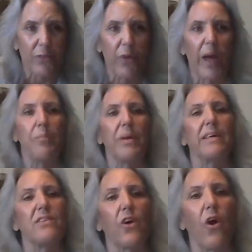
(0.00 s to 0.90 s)
right
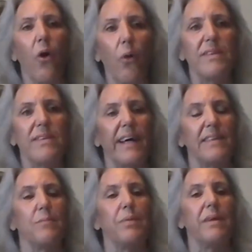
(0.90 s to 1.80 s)
because there always
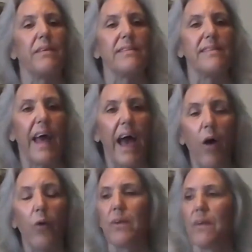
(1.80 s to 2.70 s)
had to be this
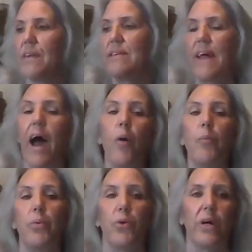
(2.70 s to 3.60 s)
out this
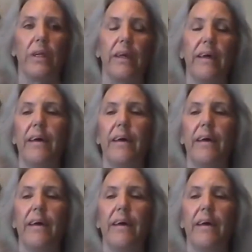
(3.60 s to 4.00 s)
output